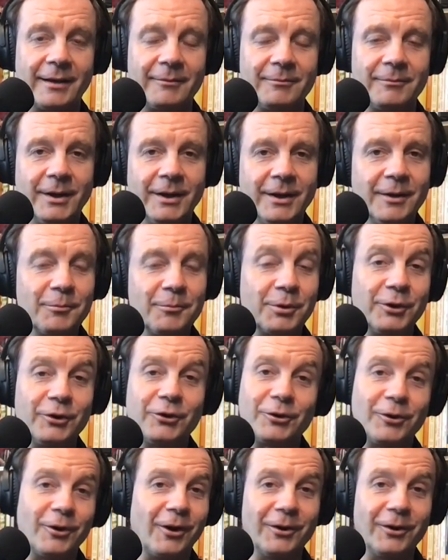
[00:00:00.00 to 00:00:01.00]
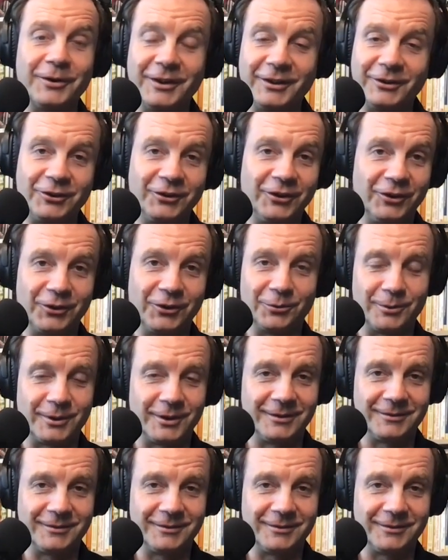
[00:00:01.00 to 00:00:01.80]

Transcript: I'm pretty sure all the engineers want